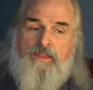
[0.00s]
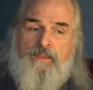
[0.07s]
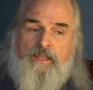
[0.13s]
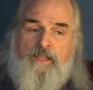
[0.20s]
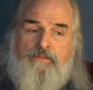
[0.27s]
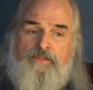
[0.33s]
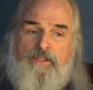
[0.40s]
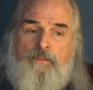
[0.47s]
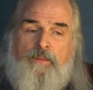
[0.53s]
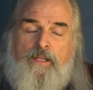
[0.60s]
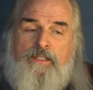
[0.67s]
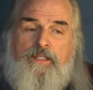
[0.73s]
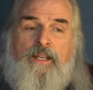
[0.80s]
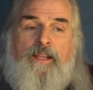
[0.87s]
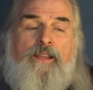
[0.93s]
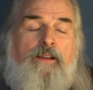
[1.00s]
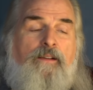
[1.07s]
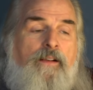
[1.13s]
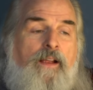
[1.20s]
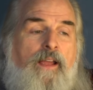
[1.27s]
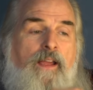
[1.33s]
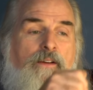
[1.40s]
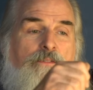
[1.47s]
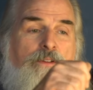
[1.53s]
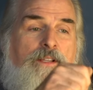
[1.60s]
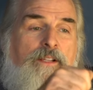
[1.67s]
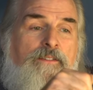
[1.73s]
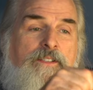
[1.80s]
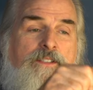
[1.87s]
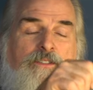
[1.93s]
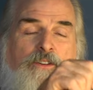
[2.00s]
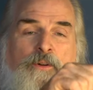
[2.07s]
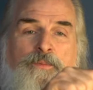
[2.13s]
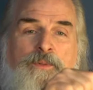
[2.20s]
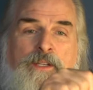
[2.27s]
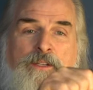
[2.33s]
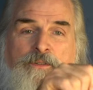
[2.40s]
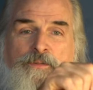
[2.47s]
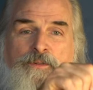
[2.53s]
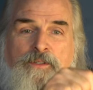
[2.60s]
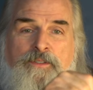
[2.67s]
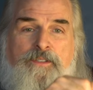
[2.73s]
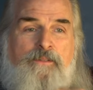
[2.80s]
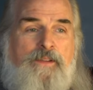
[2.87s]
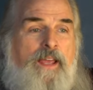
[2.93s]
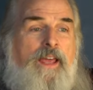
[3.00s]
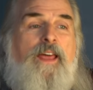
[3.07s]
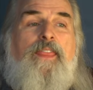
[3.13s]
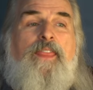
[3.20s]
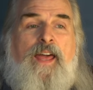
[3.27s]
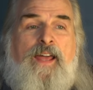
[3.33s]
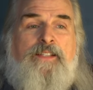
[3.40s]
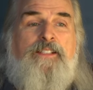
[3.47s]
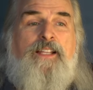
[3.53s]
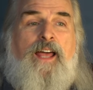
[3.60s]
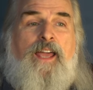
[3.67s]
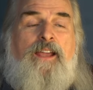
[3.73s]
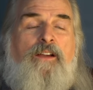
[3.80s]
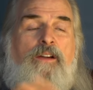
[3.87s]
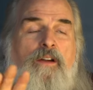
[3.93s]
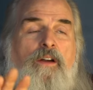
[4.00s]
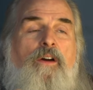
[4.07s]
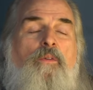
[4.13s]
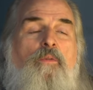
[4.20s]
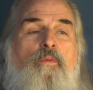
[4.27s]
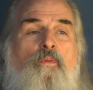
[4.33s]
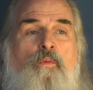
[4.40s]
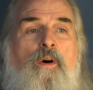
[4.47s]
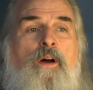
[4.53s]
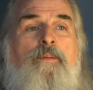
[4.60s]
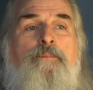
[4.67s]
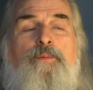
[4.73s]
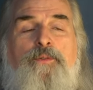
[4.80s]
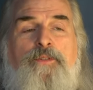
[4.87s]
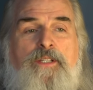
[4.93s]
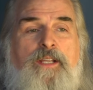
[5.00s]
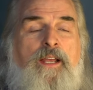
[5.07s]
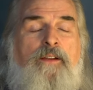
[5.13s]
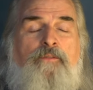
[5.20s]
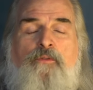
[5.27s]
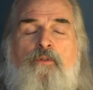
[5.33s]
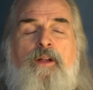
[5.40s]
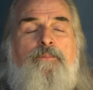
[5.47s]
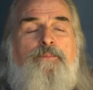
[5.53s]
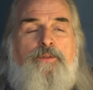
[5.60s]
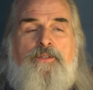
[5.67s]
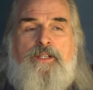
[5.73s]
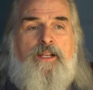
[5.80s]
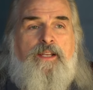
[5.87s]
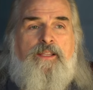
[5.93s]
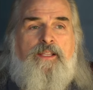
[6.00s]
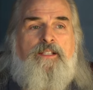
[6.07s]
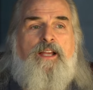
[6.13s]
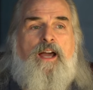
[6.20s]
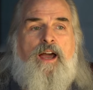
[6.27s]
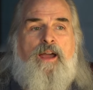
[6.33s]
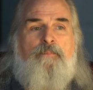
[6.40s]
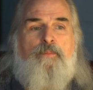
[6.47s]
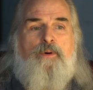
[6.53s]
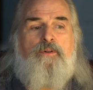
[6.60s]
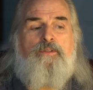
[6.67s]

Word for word: and think of somebody sitting there with little sculpting tools. going. That's like 1% of 1% of the time.